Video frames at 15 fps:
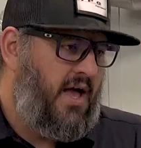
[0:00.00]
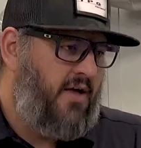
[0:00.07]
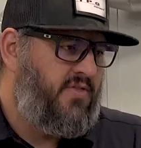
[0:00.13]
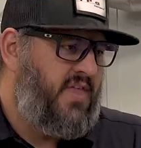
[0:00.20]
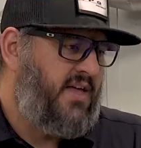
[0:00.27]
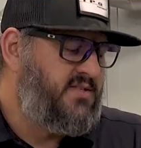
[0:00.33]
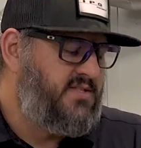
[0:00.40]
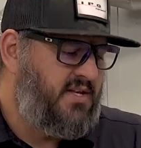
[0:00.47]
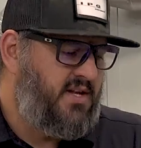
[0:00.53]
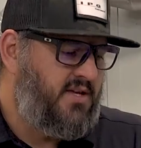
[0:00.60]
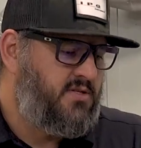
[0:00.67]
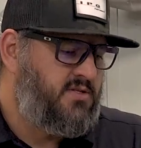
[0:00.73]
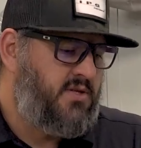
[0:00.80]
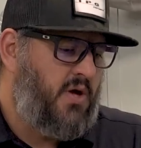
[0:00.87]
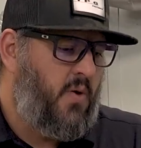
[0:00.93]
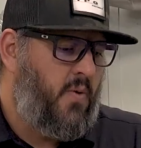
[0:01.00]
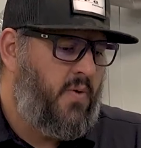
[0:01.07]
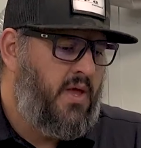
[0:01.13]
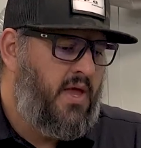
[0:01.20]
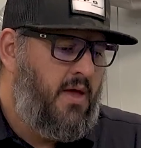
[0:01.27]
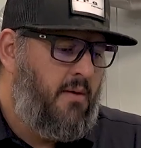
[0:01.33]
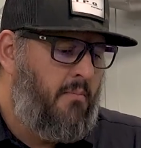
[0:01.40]
how dense it is.
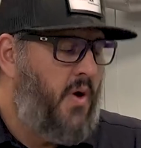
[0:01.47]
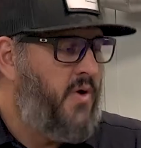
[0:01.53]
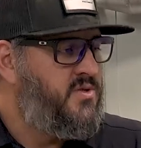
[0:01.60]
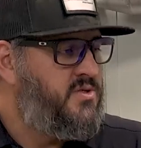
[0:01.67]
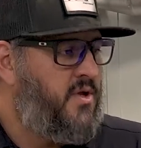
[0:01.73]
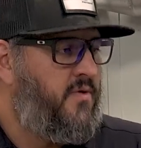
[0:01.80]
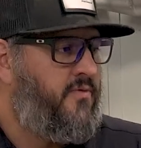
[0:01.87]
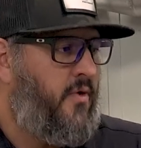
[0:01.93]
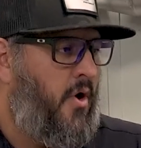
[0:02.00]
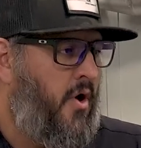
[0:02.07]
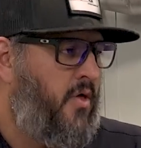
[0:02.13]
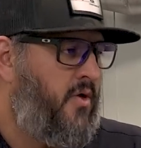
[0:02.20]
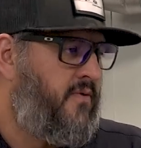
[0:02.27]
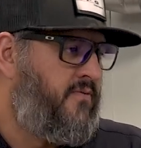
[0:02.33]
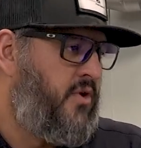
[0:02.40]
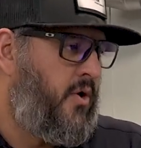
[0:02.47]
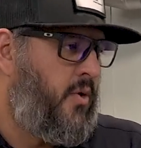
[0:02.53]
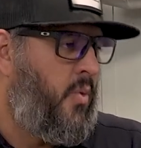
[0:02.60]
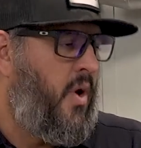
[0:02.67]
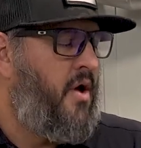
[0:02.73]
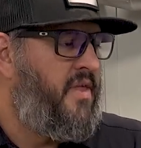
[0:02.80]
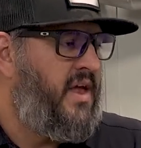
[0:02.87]
So most of all of
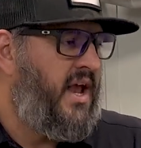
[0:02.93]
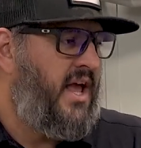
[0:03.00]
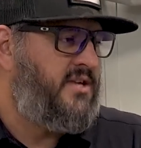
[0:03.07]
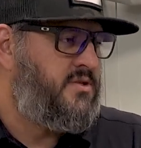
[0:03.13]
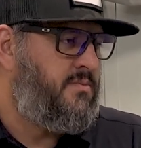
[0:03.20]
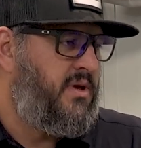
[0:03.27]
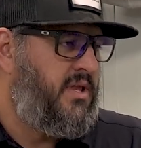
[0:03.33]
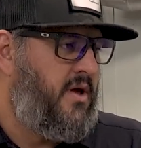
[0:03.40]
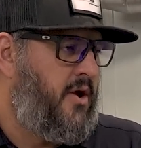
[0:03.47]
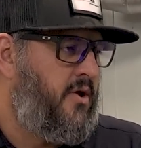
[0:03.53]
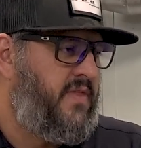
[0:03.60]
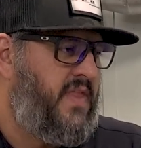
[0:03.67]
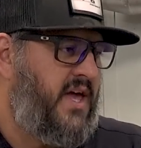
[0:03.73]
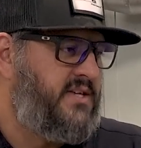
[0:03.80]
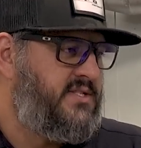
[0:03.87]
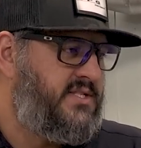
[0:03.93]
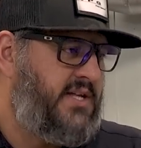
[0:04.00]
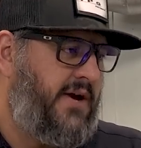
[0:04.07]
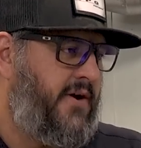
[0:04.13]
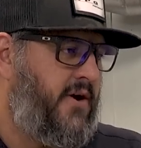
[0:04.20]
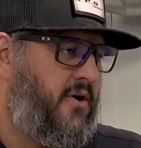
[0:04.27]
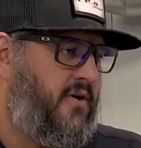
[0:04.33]
your welding has to be done on the
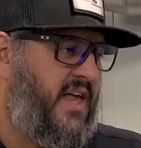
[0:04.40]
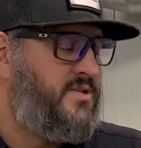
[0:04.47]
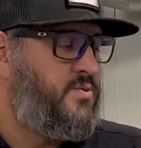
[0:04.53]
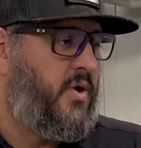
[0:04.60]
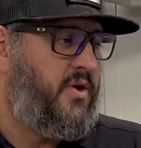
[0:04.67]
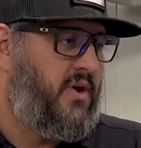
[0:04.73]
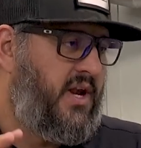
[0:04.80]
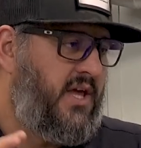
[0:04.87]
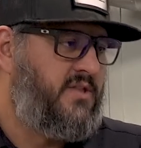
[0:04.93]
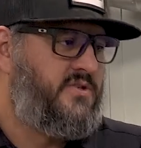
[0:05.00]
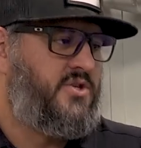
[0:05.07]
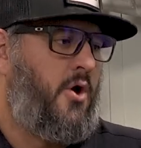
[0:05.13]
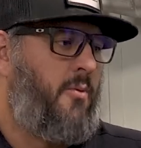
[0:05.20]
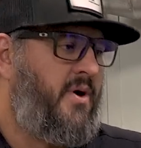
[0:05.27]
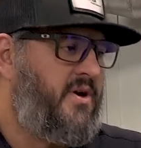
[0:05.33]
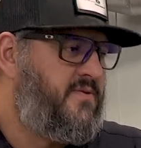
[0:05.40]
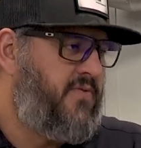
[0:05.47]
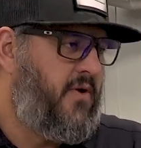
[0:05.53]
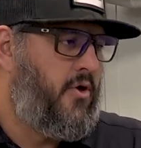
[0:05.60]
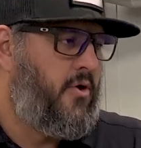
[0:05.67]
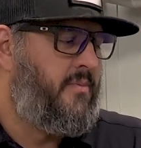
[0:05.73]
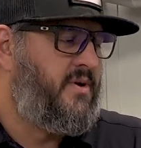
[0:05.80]
exterior. That's why you need so much filler